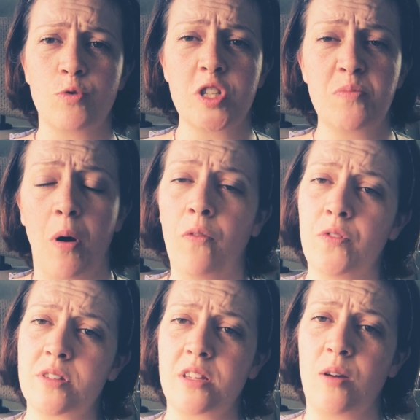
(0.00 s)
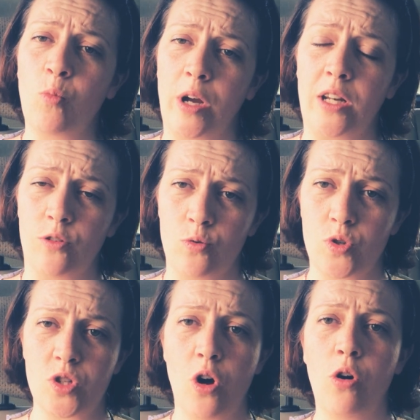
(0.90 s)
respond the same way to those
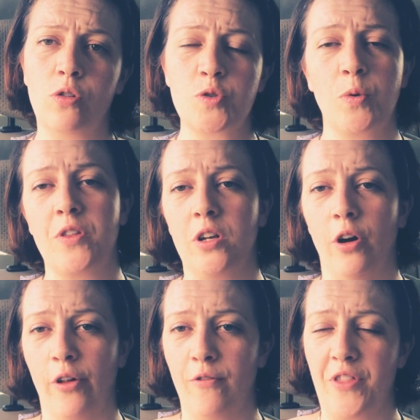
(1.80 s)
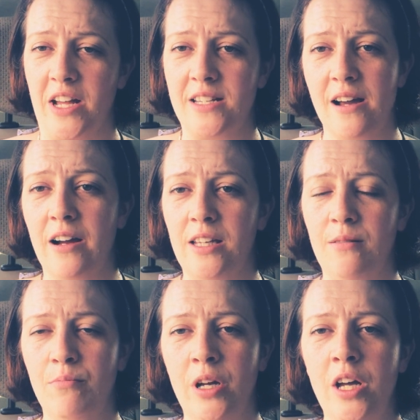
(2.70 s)
songs? Were they not of their
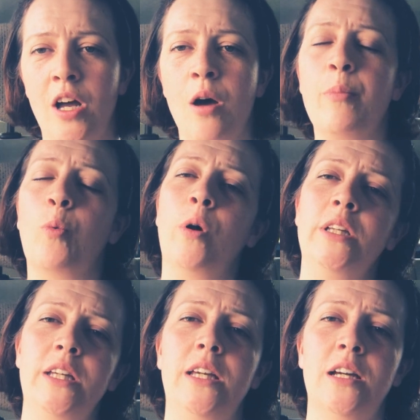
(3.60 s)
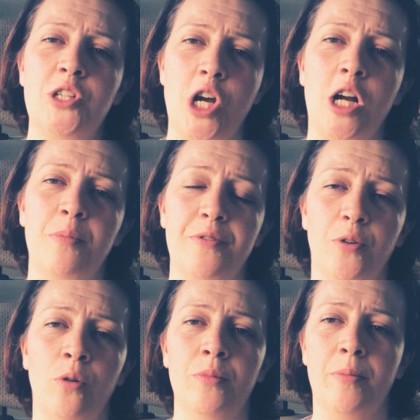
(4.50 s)
time? But when you hear Jack
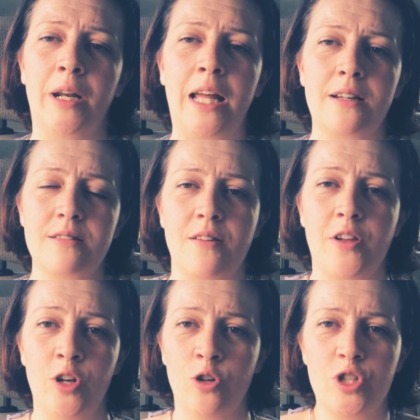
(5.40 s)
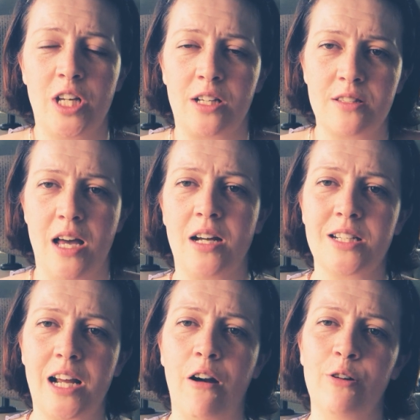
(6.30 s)
perform them, and like I say, they're not
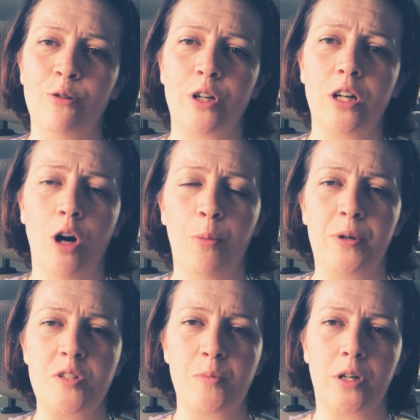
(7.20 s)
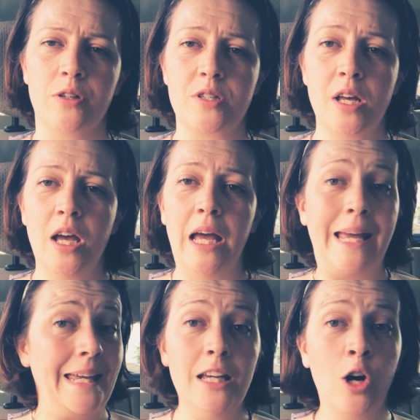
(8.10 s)
exact karaoke copies because
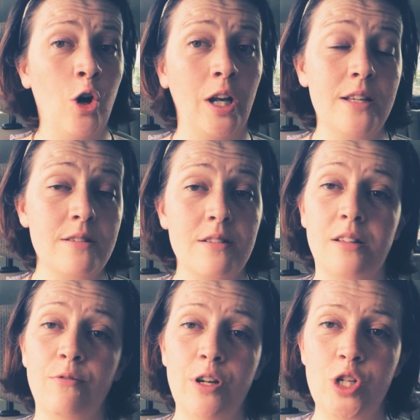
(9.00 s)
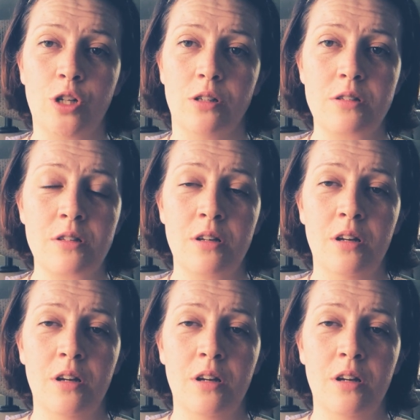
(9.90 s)
he can't listen to the originals.